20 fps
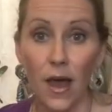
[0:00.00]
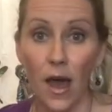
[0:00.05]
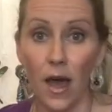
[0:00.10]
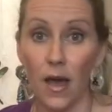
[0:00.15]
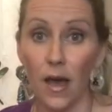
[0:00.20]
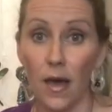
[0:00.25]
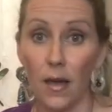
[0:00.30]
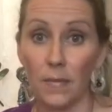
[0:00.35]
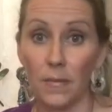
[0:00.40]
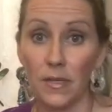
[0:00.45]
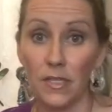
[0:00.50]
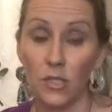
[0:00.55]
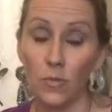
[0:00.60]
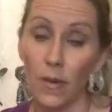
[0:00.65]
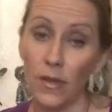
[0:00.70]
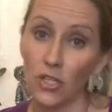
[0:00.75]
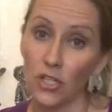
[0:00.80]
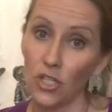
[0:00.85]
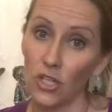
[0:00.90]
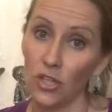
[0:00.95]

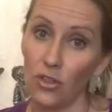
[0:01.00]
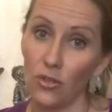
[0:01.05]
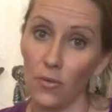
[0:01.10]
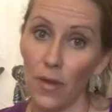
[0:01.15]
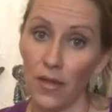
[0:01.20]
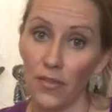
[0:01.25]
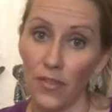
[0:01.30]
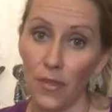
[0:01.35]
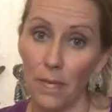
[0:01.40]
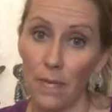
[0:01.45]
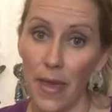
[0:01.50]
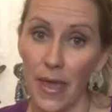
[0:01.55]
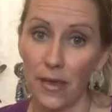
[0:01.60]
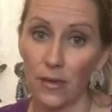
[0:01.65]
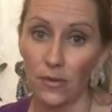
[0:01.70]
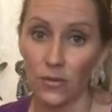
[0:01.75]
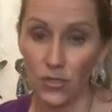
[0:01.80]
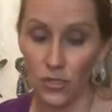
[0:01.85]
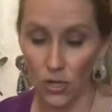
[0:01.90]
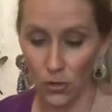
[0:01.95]
especially throughout the
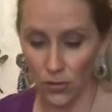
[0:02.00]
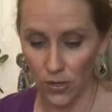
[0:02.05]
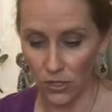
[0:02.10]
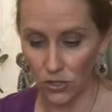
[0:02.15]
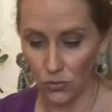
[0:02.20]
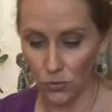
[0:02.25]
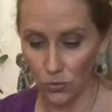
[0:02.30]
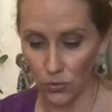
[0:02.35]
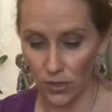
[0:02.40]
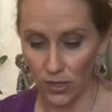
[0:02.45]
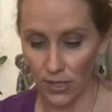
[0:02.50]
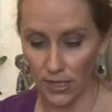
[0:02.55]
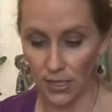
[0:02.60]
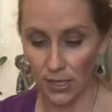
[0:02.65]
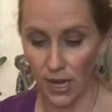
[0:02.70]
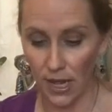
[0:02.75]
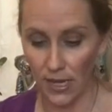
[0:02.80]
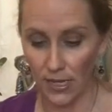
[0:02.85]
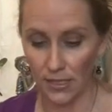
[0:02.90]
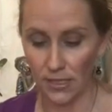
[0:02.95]
mail. So it's really
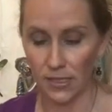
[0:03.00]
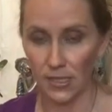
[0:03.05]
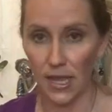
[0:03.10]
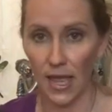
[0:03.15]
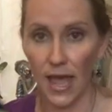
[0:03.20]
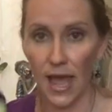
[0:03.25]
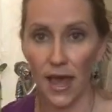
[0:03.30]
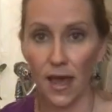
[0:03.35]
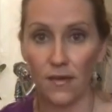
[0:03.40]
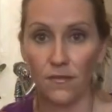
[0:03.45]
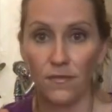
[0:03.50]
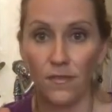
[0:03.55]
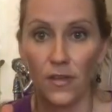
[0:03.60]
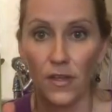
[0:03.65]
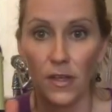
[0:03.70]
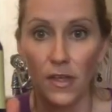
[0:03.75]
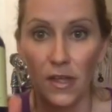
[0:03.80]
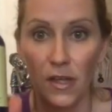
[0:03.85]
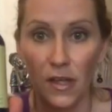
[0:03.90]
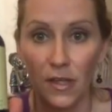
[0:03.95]
nice to have
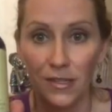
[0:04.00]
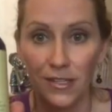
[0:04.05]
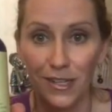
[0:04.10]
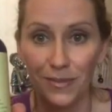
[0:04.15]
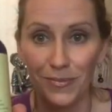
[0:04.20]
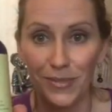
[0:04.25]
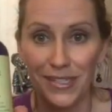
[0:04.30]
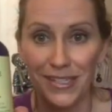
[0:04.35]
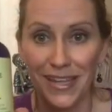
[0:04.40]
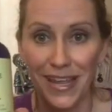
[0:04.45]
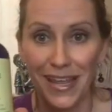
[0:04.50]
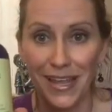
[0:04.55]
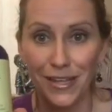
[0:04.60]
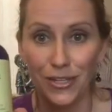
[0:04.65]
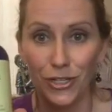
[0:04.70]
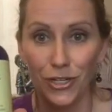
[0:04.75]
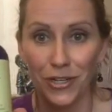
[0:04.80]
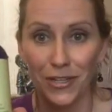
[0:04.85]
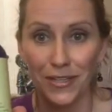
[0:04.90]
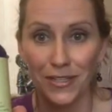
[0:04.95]
some
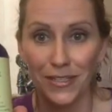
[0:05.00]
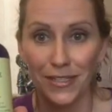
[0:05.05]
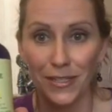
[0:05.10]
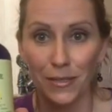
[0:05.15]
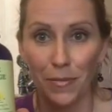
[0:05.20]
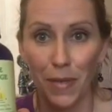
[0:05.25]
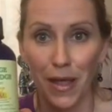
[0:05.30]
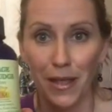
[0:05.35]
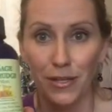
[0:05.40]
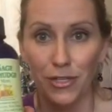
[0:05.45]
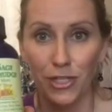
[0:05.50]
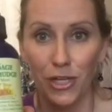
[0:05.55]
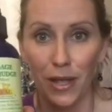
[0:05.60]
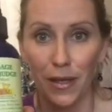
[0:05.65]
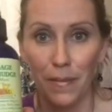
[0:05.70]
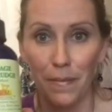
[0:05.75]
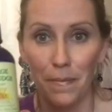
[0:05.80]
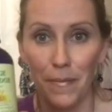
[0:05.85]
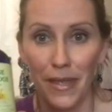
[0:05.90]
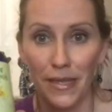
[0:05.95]
Sage Smudge
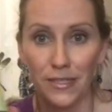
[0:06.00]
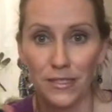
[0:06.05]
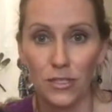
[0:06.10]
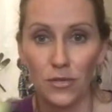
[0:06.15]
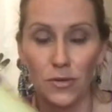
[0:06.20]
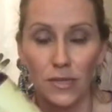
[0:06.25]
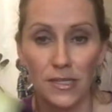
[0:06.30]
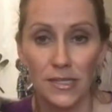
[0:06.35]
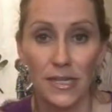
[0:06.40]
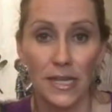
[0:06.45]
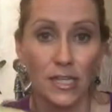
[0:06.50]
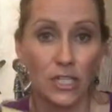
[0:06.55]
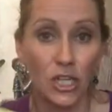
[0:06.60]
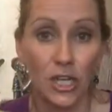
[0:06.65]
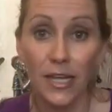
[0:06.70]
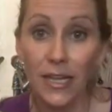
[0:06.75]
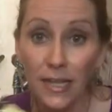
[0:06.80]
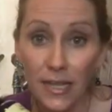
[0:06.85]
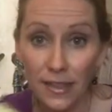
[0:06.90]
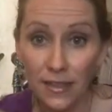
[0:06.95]
Mist. You can sage
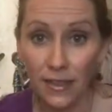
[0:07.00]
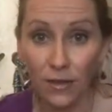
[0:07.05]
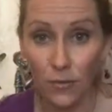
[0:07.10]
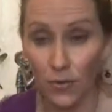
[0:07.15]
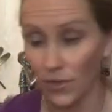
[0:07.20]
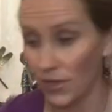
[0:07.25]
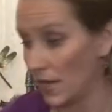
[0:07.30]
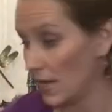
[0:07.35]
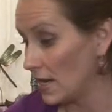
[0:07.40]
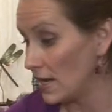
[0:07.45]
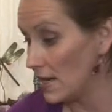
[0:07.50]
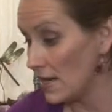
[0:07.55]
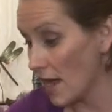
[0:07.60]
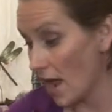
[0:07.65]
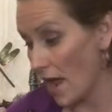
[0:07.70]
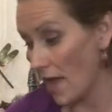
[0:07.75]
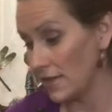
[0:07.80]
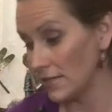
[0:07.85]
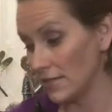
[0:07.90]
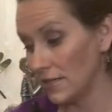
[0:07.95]
anything with it,
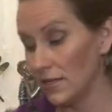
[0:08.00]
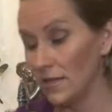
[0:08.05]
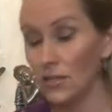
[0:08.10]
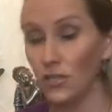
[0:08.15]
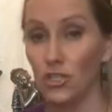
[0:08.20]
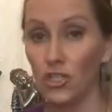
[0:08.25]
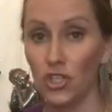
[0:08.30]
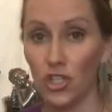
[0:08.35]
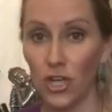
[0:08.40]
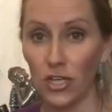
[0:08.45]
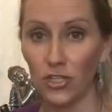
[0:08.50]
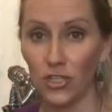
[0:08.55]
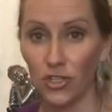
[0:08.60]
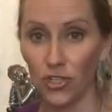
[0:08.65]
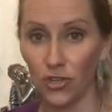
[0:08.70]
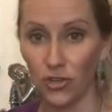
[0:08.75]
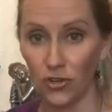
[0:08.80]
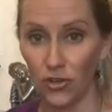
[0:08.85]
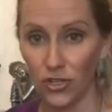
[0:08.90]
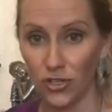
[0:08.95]
not just
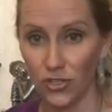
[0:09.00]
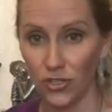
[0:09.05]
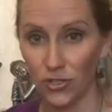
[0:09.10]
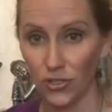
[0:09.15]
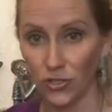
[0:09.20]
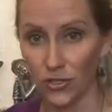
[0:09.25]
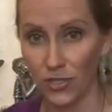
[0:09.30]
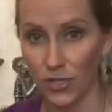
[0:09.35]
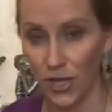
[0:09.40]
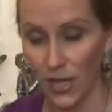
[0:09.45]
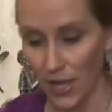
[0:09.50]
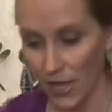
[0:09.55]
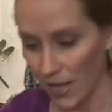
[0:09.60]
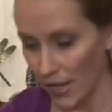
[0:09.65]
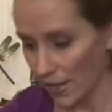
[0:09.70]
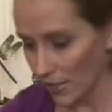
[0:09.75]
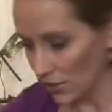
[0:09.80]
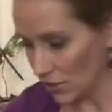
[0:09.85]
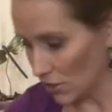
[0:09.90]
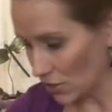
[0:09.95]
your crystals.
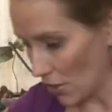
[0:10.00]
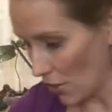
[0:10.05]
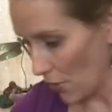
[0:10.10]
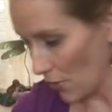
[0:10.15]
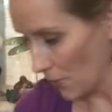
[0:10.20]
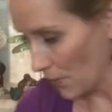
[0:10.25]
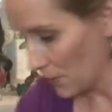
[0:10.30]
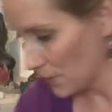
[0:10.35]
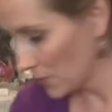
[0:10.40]
So